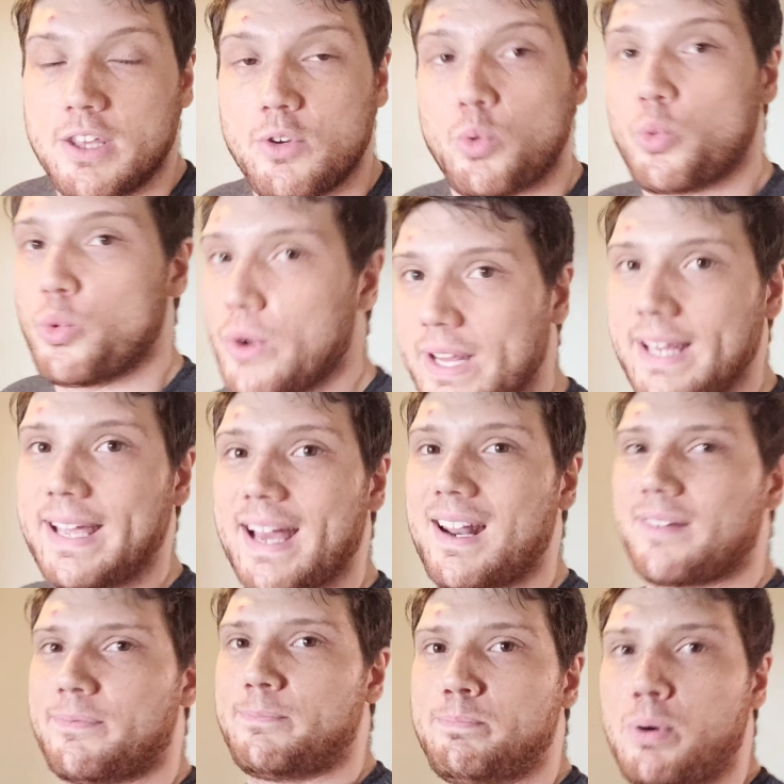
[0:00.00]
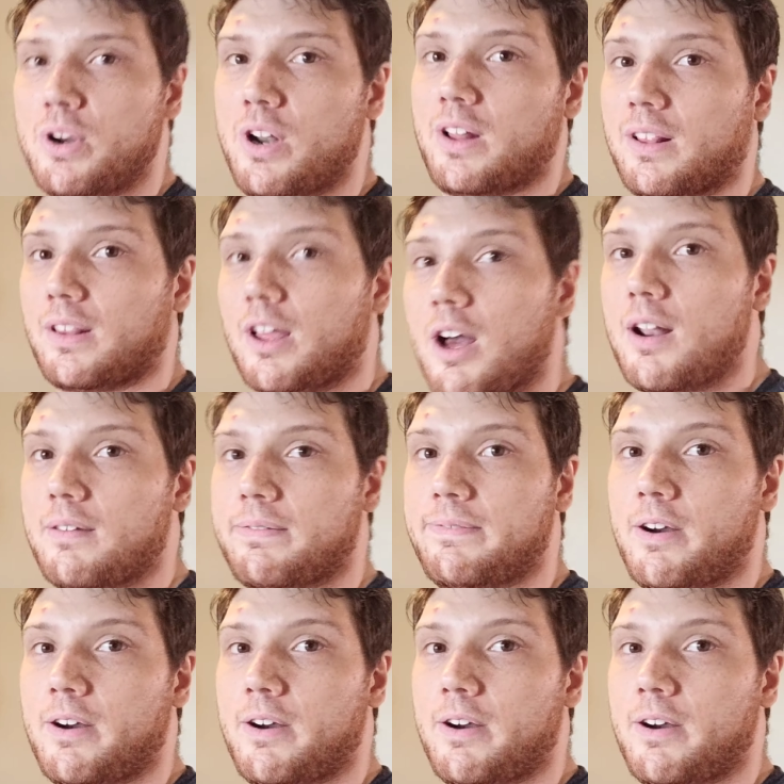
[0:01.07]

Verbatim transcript: You really gotta put a lot of